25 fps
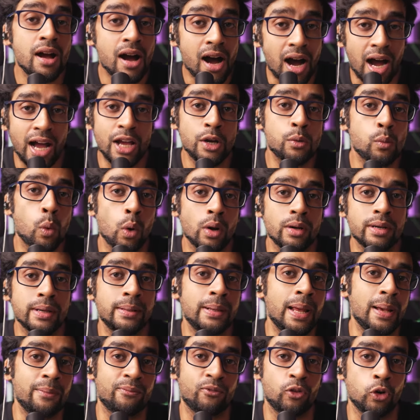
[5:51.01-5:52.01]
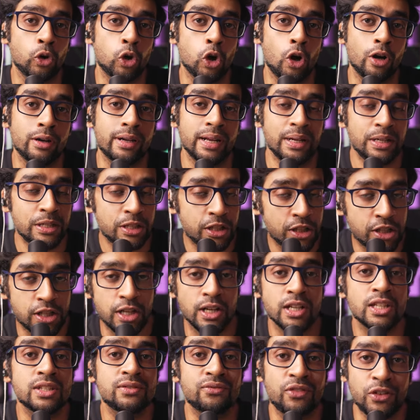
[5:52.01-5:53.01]
high quality and helpful content
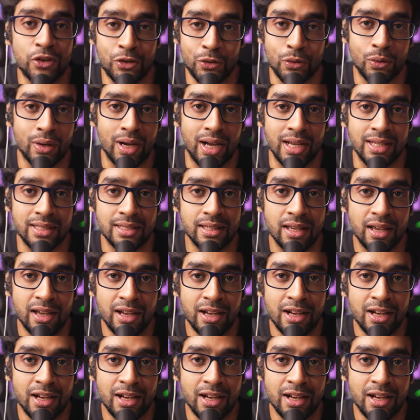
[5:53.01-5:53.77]
just for you guys.